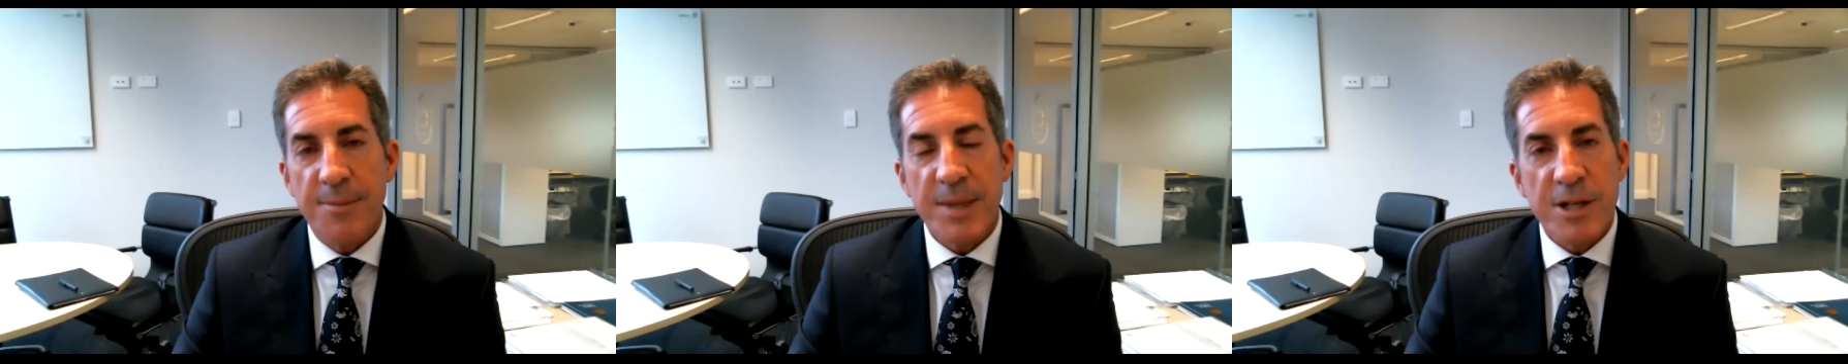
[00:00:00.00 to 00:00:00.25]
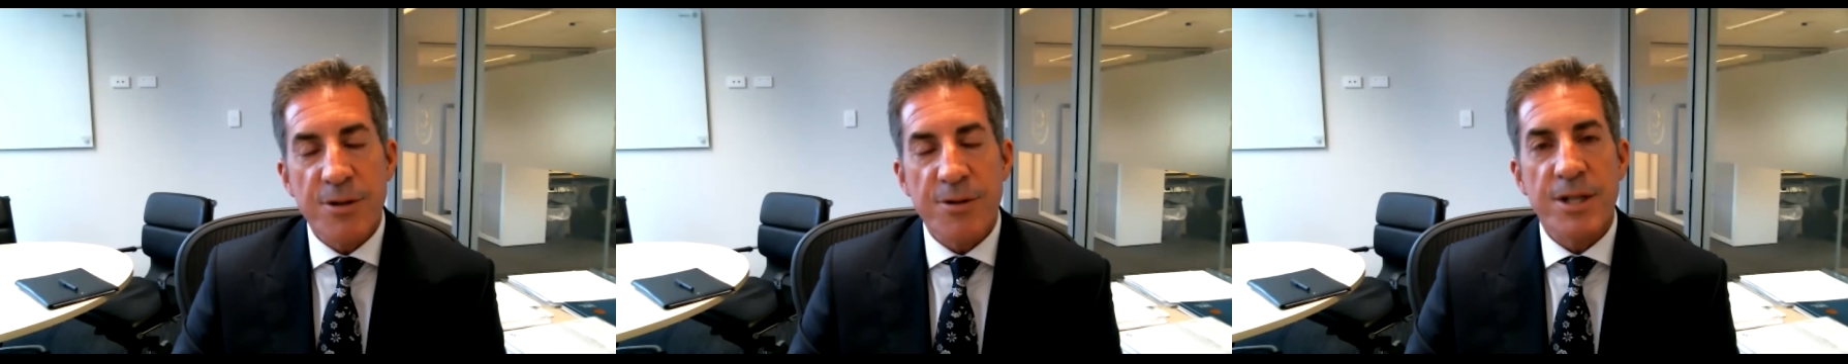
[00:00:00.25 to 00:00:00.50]

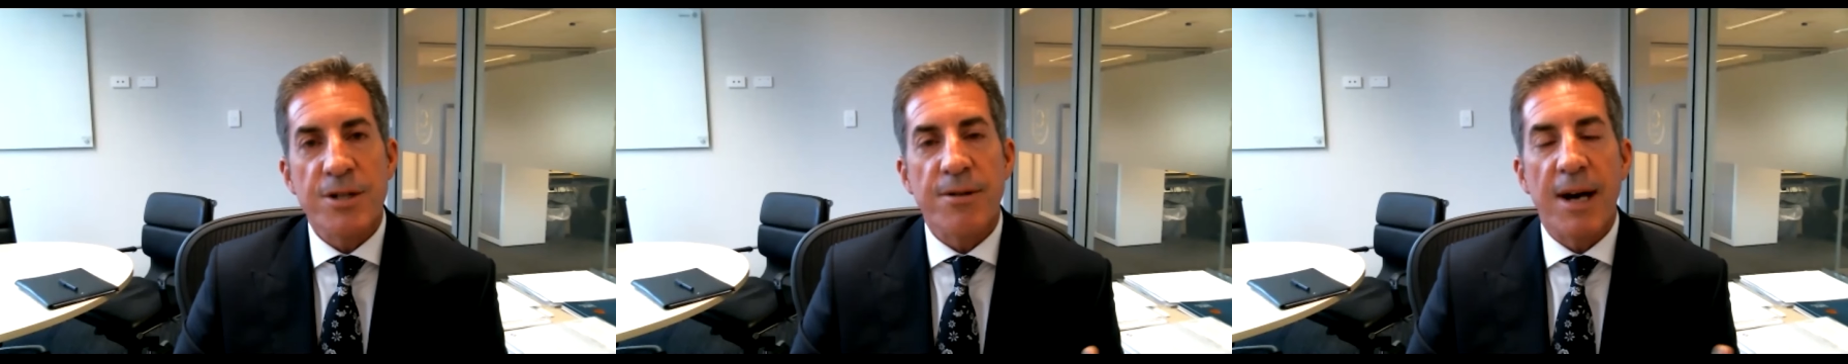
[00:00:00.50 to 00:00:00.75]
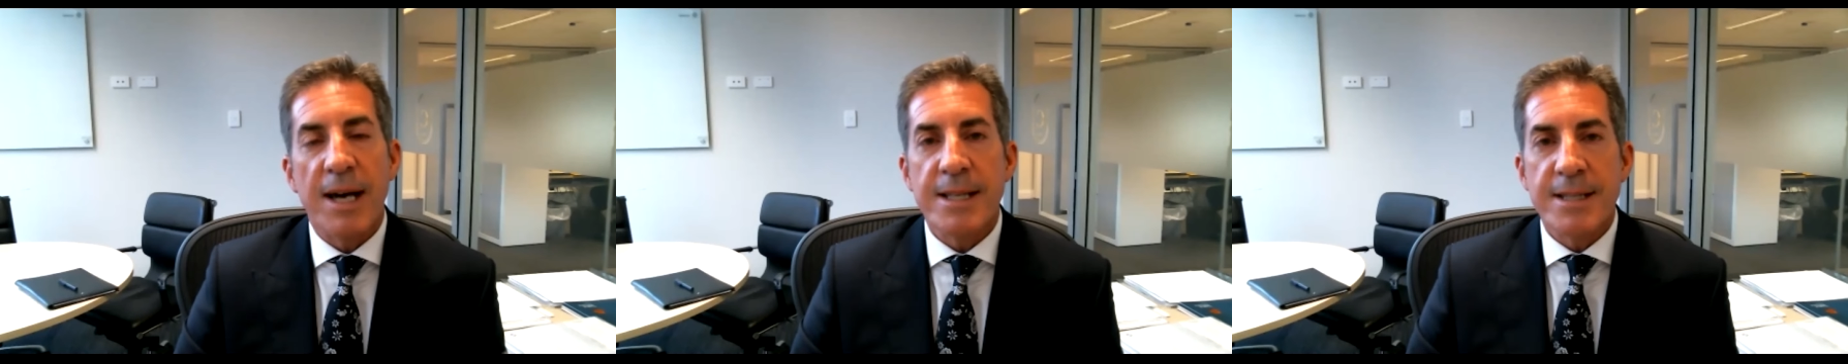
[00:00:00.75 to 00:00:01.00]
interest
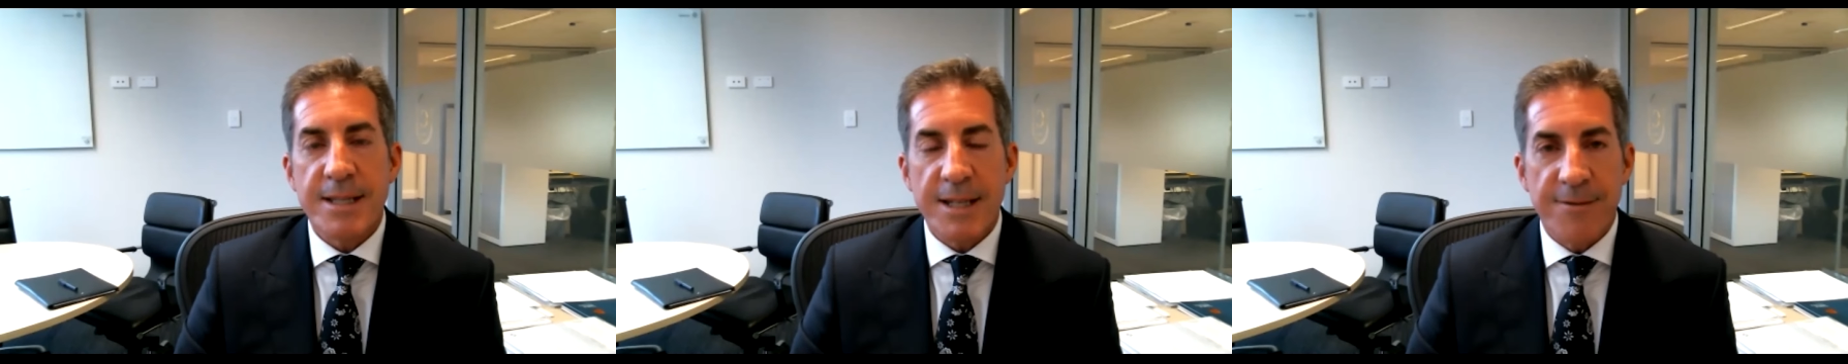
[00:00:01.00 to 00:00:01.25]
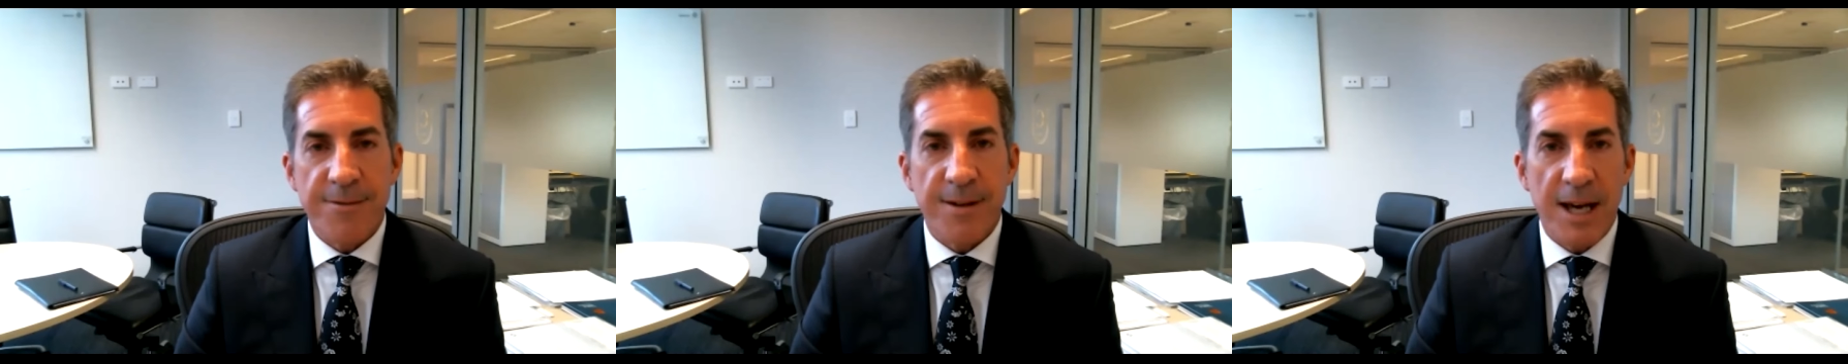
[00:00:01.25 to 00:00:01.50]
rates,
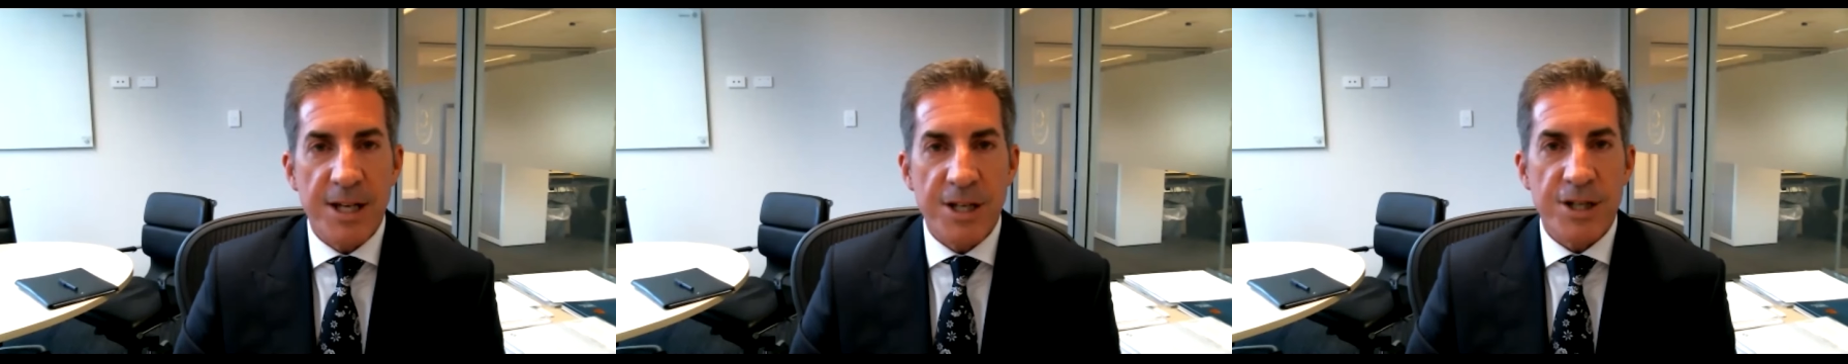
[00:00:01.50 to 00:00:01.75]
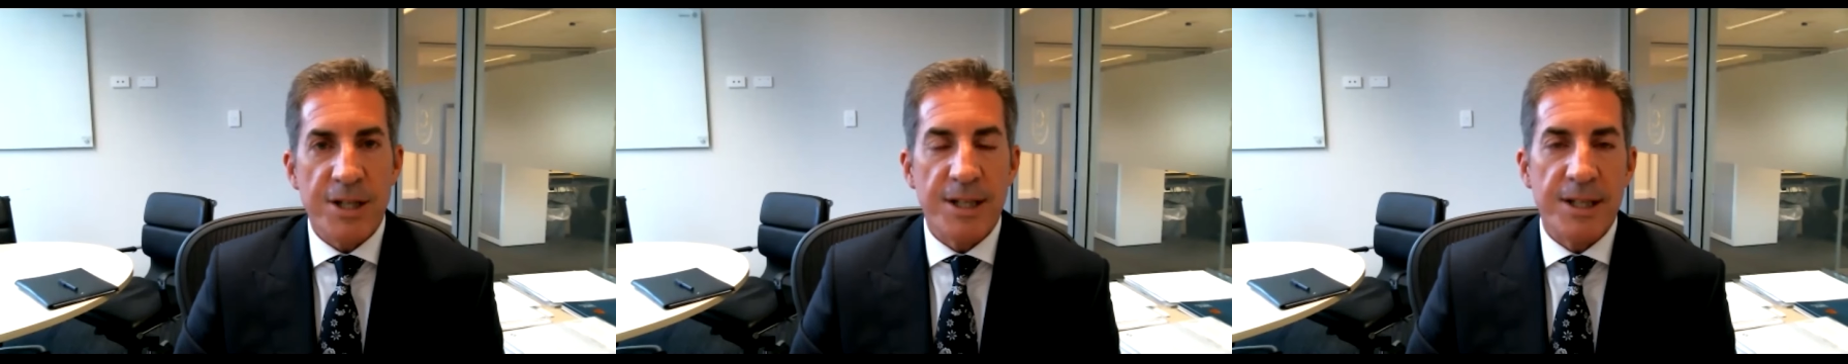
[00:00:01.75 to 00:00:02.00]

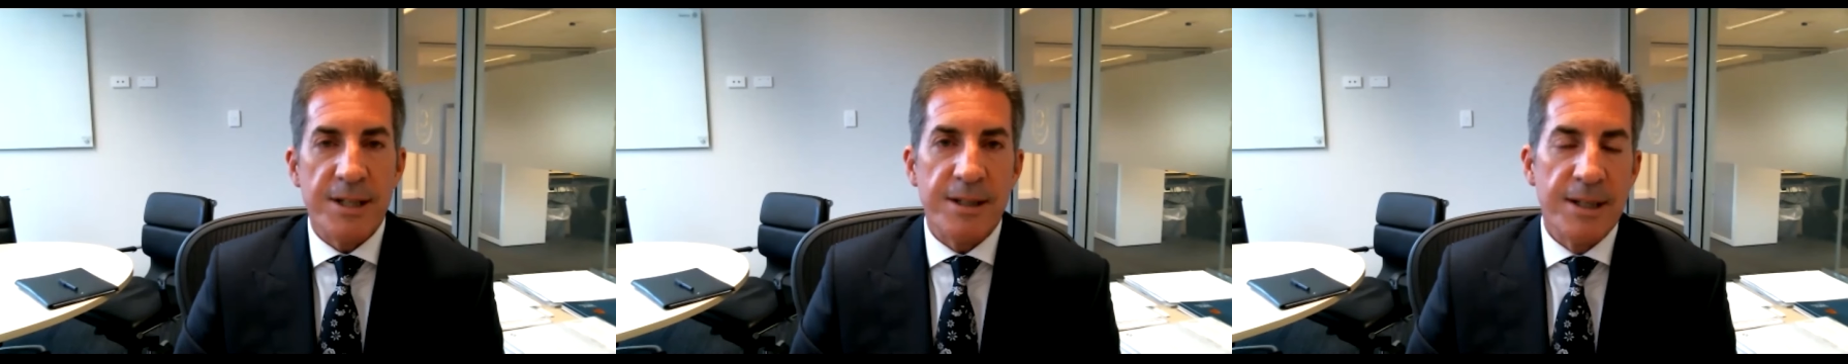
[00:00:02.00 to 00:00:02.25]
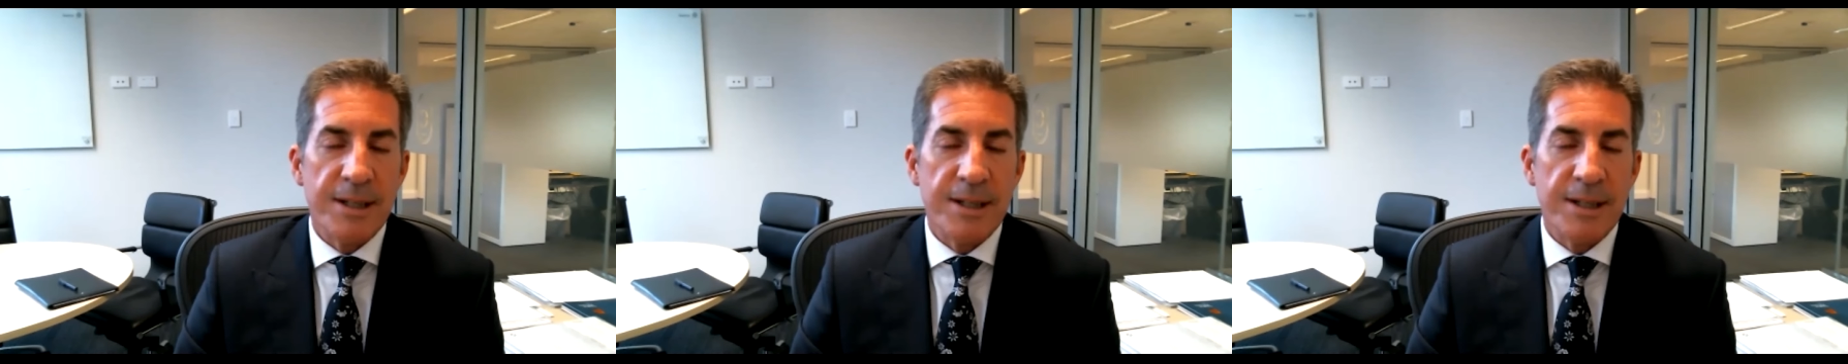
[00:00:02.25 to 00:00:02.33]
inflation,